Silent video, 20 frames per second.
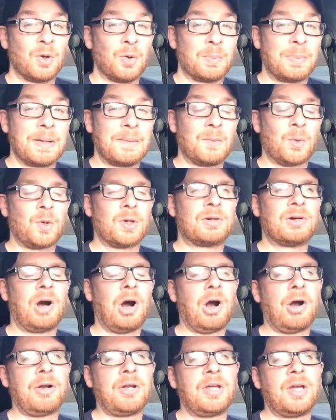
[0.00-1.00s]
little bit more
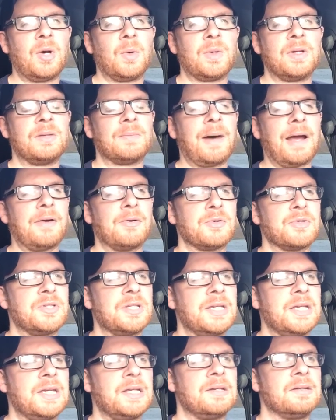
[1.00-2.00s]
cardio into my
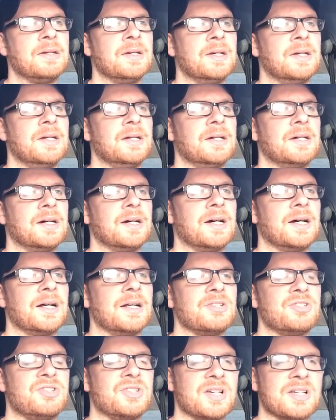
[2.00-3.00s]
routine,
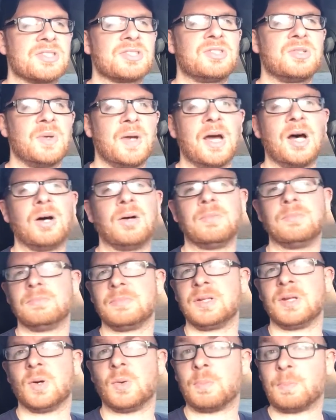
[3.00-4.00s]
uh, just to help,
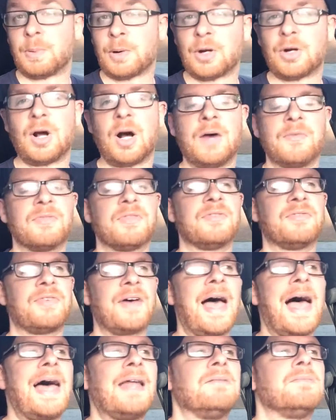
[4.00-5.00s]
you know, burn off the
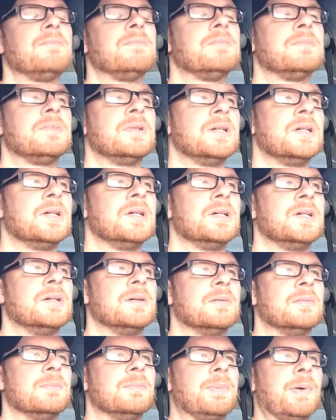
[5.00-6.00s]
fat and
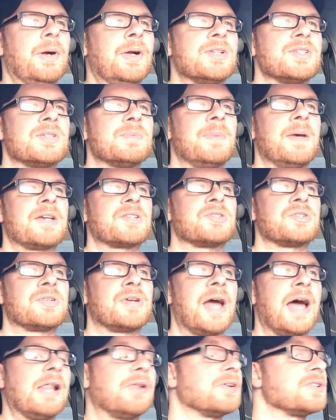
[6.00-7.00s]
burn some extra
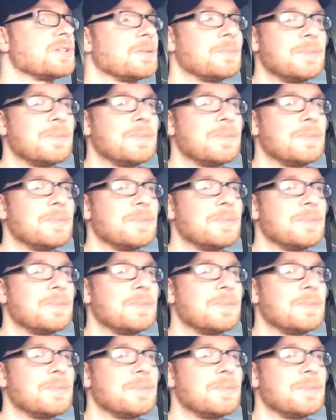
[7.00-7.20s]
calories.